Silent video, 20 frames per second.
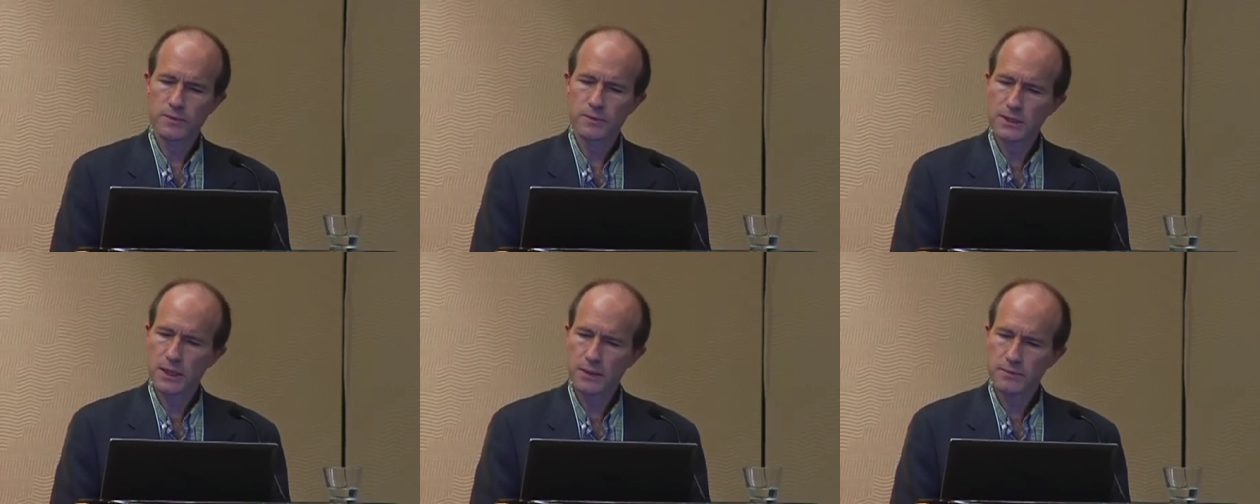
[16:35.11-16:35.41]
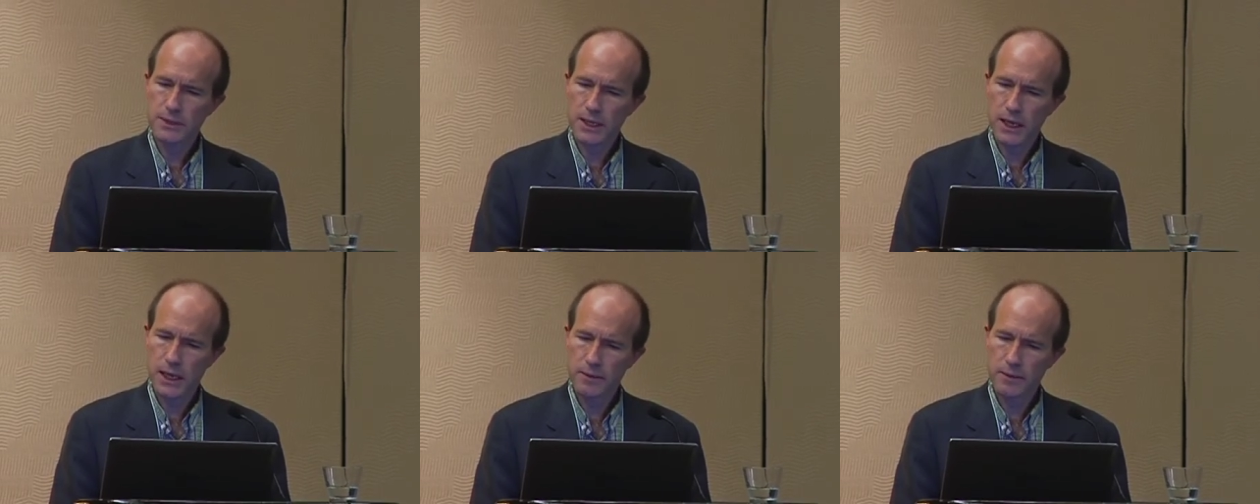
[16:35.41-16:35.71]

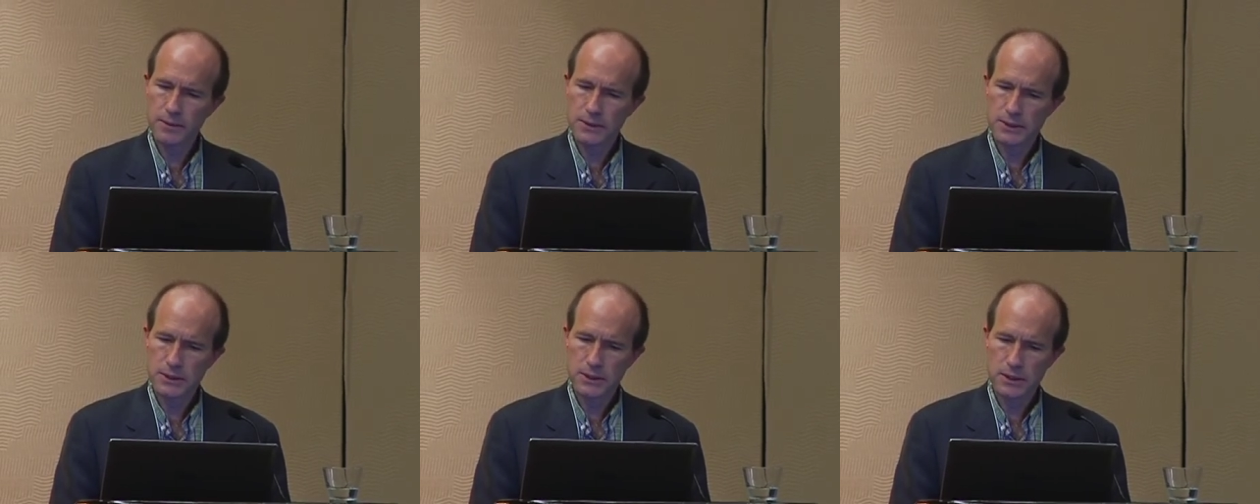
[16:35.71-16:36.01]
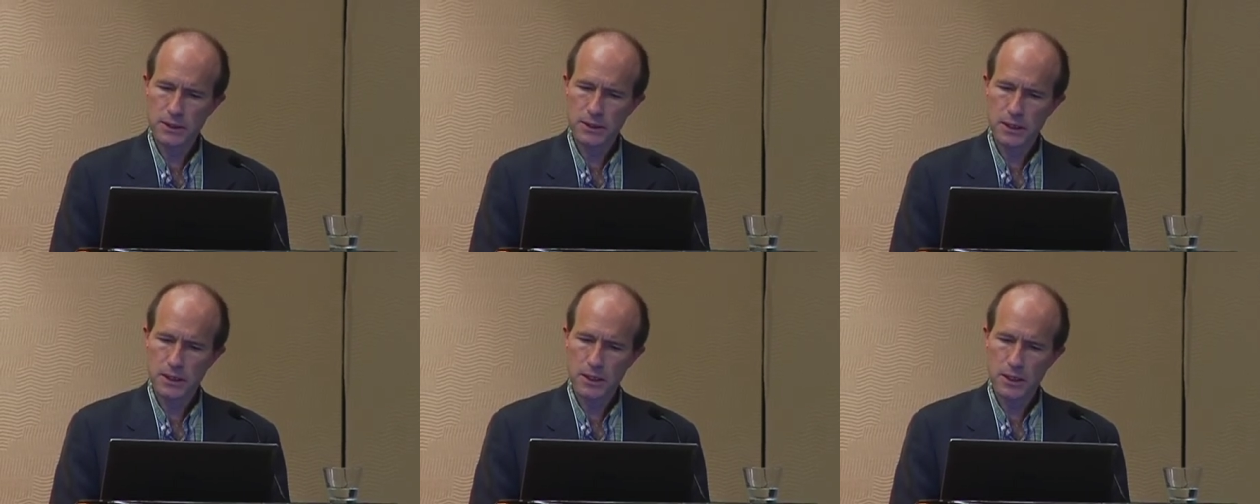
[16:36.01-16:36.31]
sometimes
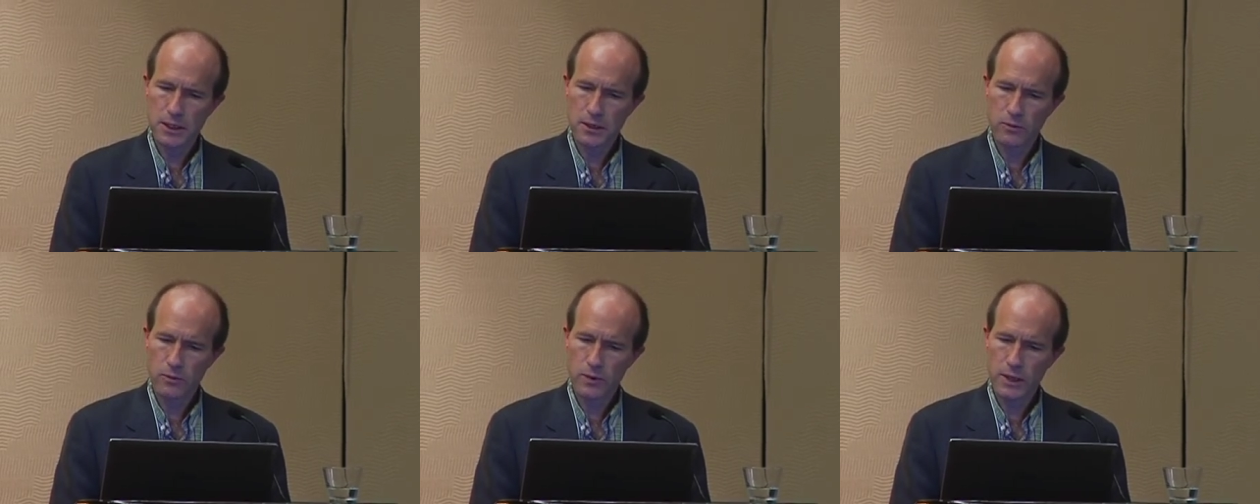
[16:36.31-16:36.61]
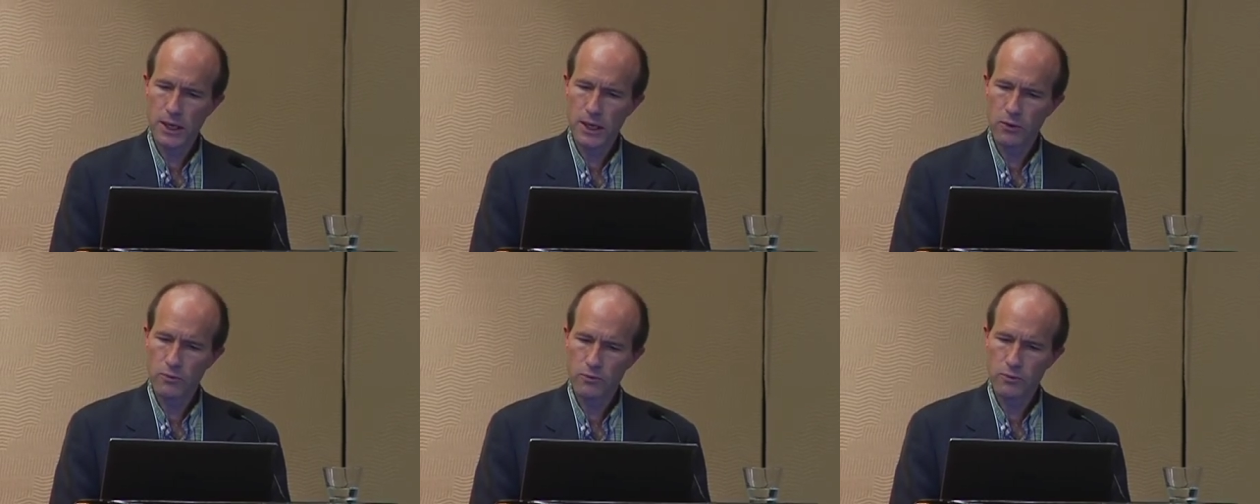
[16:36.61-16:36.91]

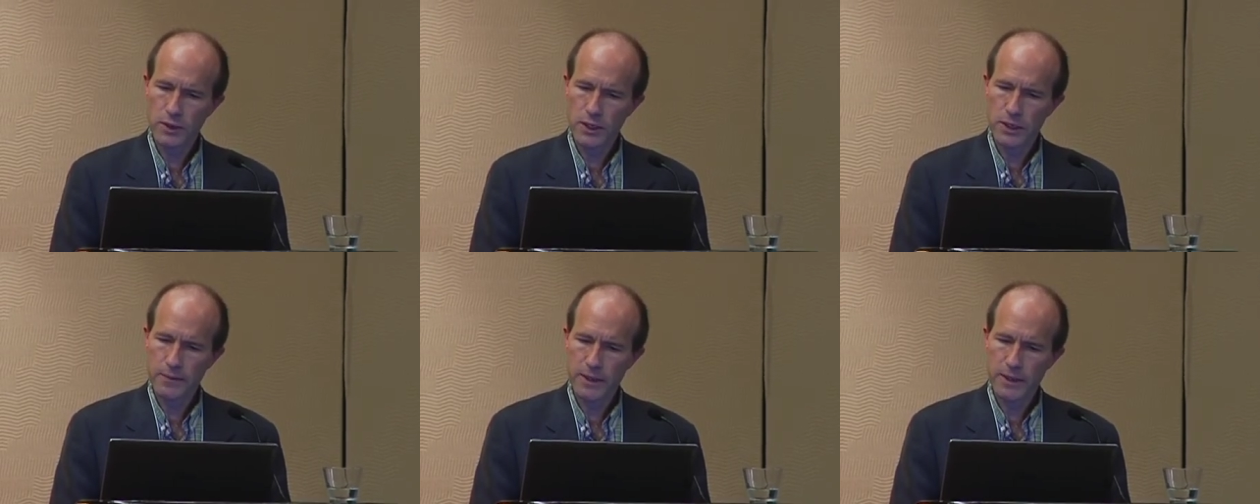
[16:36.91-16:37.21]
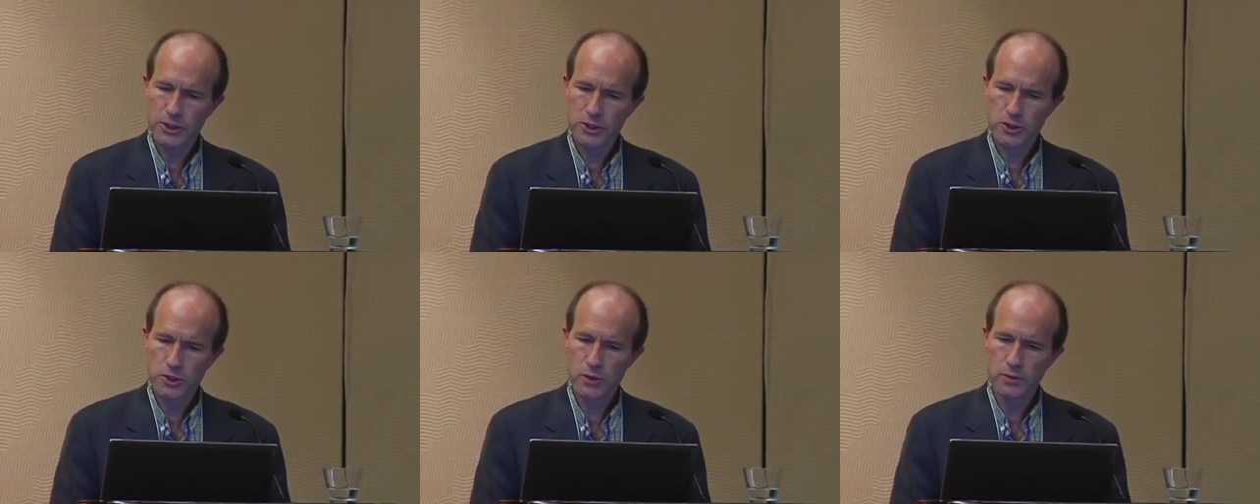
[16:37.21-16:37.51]
without really
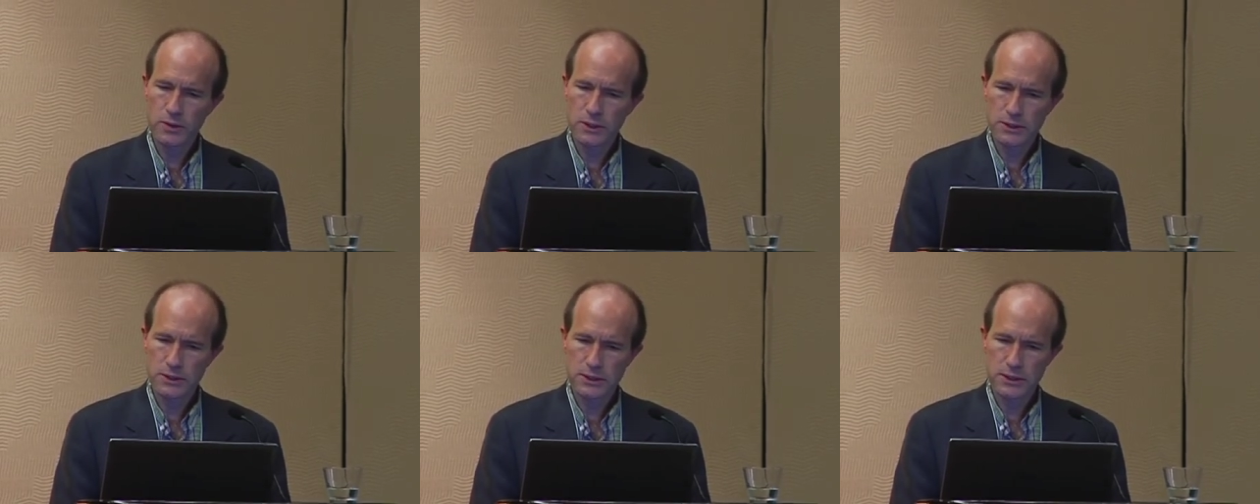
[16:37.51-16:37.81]
much notice.